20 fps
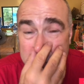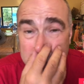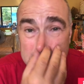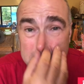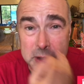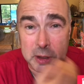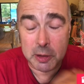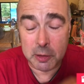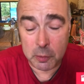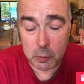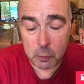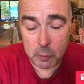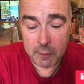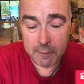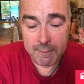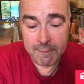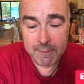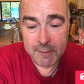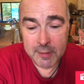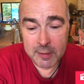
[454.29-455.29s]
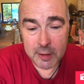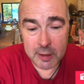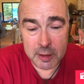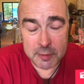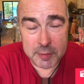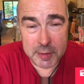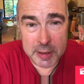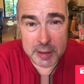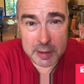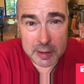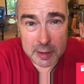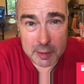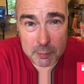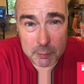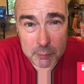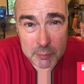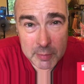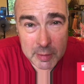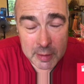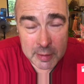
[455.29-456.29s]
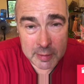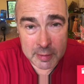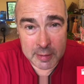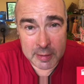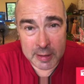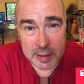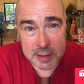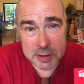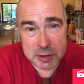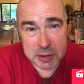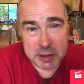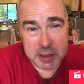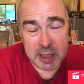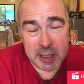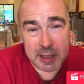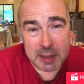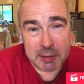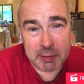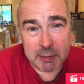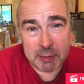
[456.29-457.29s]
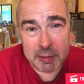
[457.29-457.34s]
So over here, as yet,